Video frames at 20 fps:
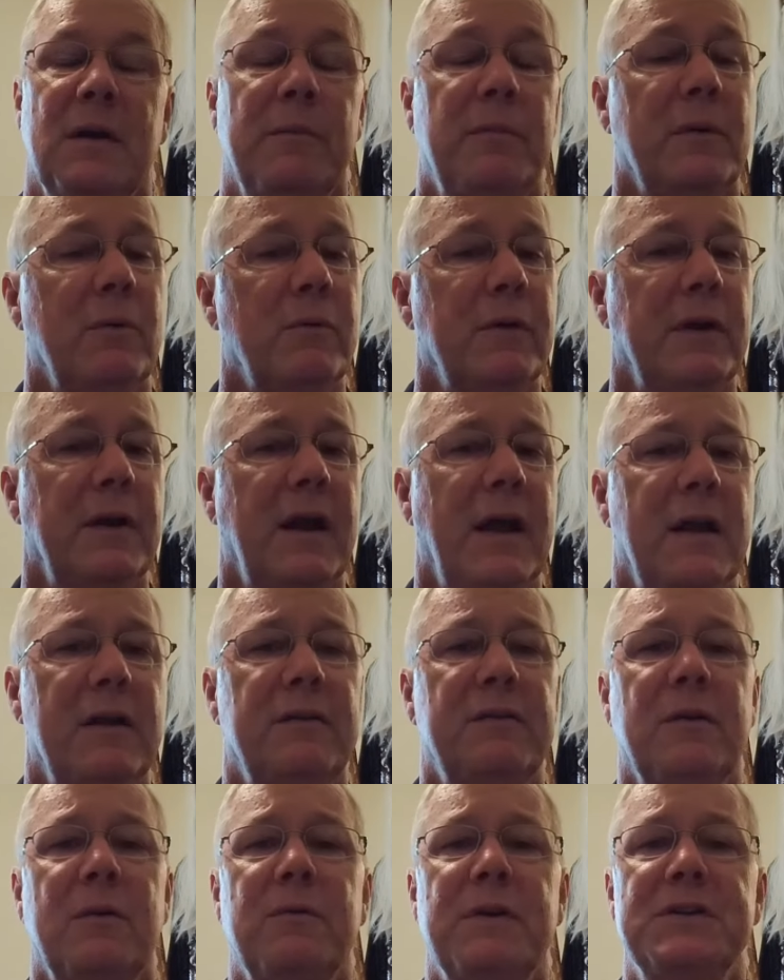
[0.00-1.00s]
But when
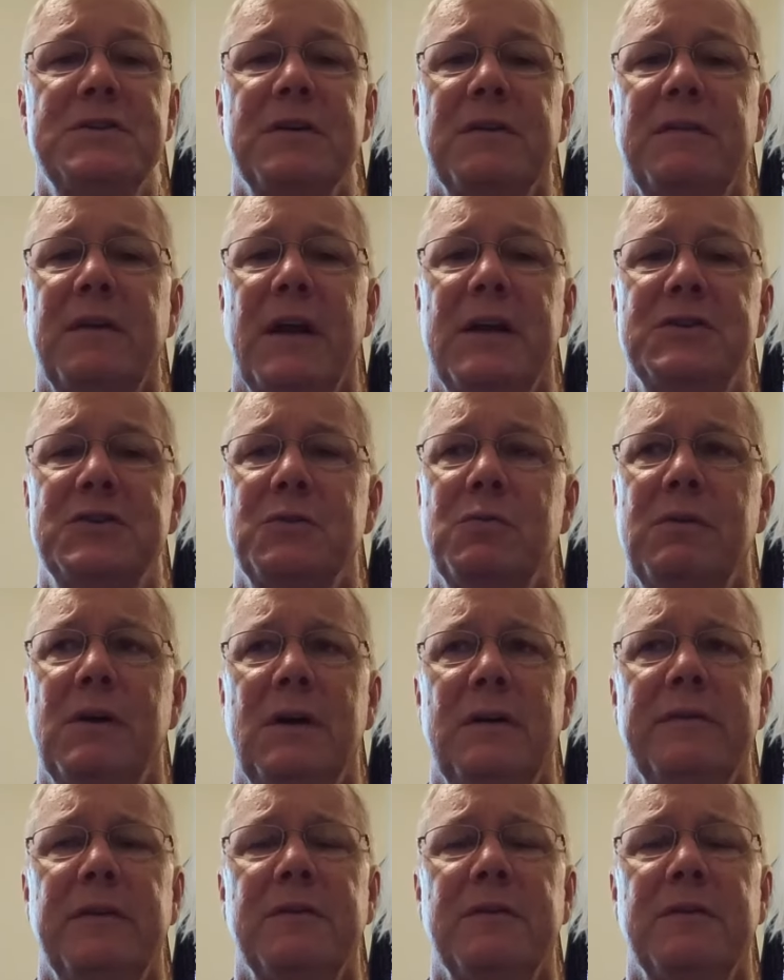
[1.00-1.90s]
Edison reaches age 12,